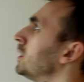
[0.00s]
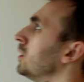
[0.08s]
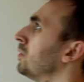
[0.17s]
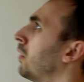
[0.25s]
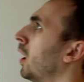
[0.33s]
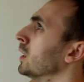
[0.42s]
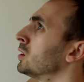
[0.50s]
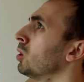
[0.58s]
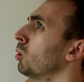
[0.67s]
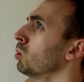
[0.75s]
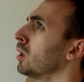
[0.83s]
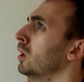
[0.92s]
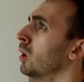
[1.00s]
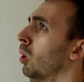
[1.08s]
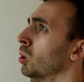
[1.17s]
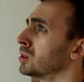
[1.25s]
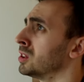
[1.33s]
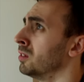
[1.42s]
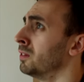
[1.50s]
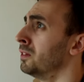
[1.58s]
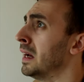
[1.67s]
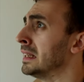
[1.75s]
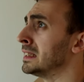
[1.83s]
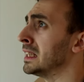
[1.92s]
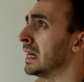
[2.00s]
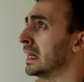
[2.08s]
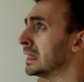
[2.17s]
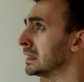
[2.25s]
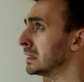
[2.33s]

defies all the laws of physics.